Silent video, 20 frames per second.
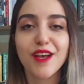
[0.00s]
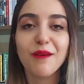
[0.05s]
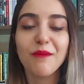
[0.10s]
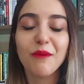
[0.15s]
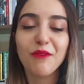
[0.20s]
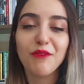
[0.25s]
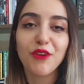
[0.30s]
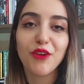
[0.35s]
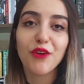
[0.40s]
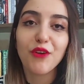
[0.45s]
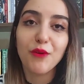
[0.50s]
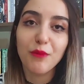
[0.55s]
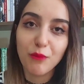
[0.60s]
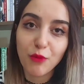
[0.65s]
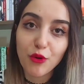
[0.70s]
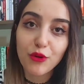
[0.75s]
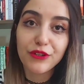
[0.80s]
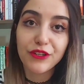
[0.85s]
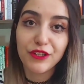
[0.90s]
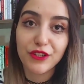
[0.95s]
time of year
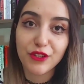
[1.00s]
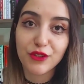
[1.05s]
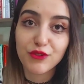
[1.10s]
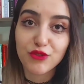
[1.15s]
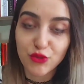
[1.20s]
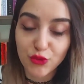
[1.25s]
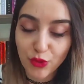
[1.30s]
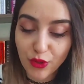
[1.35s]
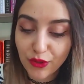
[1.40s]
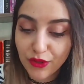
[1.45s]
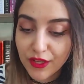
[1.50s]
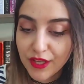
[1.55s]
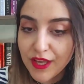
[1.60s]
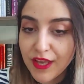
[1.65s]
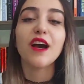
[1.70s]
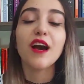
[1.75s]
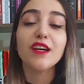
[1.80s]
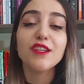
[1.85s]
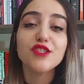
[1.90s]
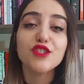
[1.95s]
more than usual.
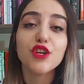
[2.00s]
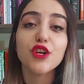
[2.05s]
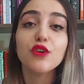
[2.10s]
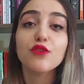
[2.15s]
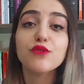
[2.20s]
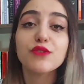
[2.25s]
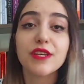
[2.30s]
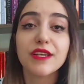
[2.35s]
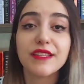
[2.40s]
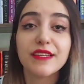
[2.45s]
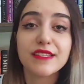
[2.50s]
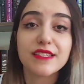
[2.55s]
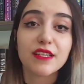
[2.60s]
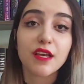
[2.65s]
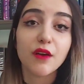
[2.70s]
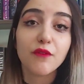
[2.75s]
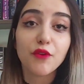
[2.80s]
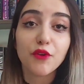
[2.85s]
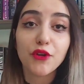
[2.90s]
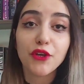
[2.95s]
I chose A
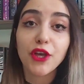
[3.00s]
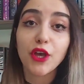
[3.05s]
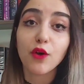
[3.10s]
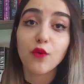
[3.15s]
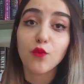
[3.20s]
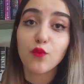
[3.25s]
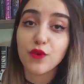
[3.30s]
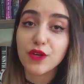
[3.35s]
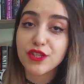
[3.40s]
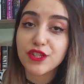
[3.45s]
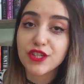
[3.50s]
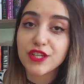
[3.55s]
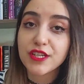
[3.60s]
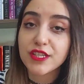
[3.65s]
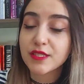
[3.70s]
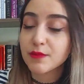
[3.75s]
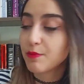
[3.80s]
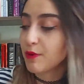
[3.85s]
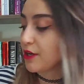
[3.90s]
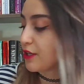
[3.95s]
Discovery of
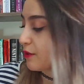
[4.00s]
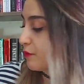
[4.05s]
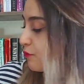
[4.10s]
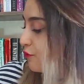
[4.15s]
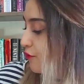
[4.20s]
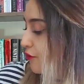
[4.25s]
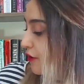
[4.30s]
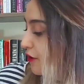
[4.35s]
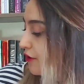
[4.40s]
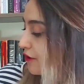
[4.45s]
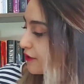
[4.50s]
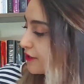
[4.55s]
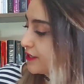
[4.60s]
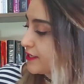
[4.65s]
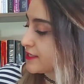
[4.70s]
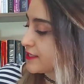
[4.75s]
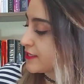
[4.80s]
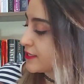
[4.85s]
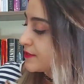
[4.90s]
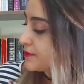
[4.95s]
Witches by Deborah
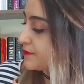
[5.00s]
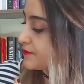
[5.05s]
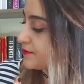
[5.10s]
Harkness.